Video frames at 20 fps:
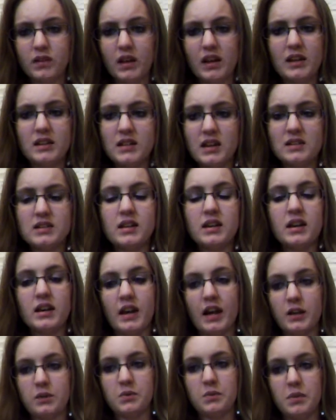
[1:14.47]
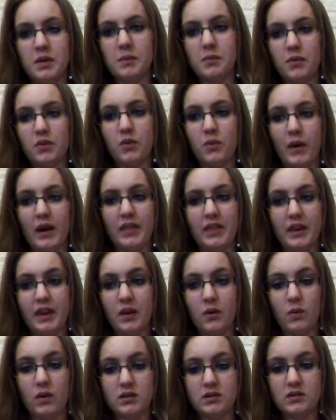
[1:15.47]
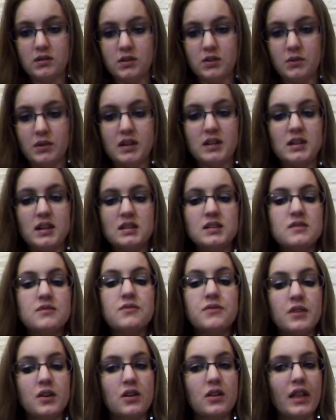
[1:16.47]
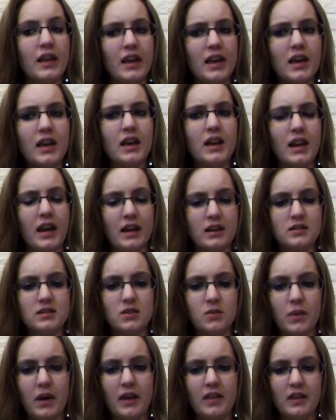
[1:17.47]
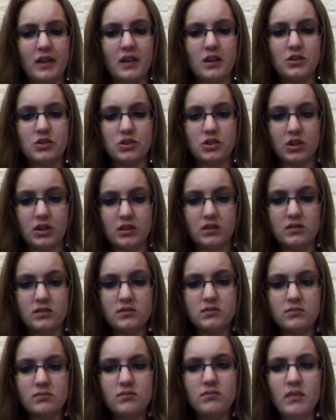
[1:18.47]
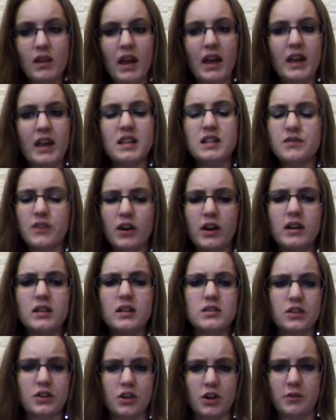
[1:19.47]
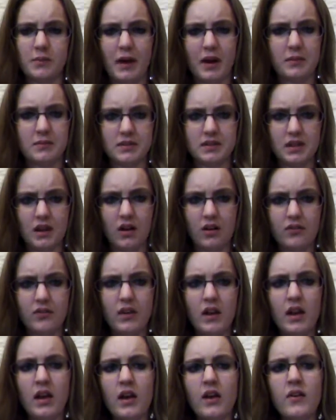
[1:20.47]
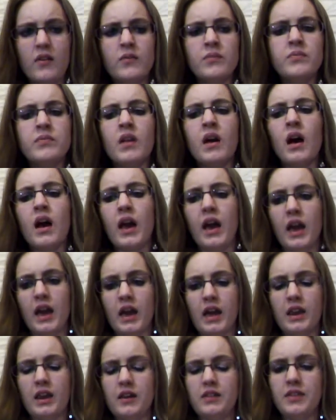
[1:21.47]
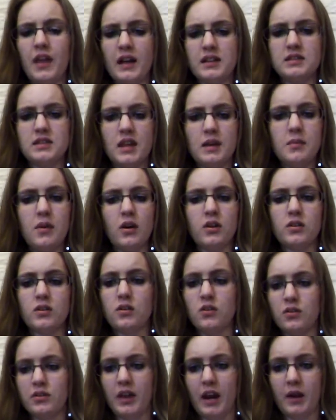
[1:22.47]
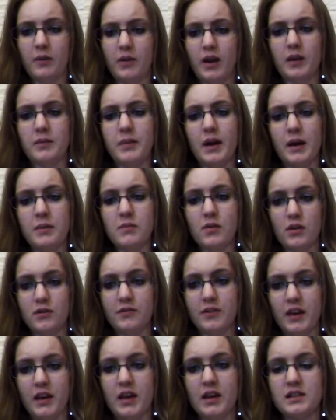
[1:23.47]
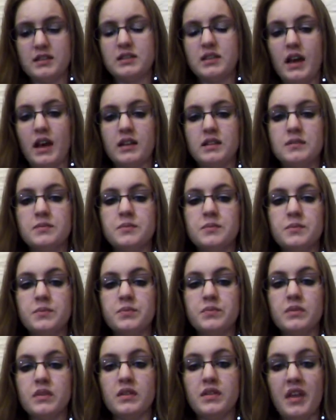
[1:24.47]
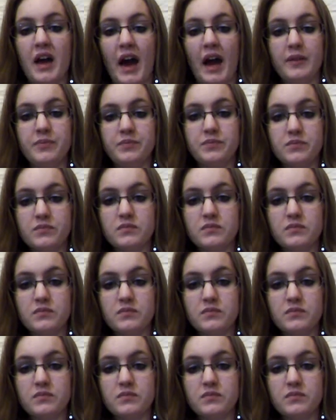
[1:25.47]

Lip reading: he doesn't connect with people the way that he wants to. He doesn't feel like he connects the way that he should, and he's very insecure about himself. In that same article that I read by Murphy, it said that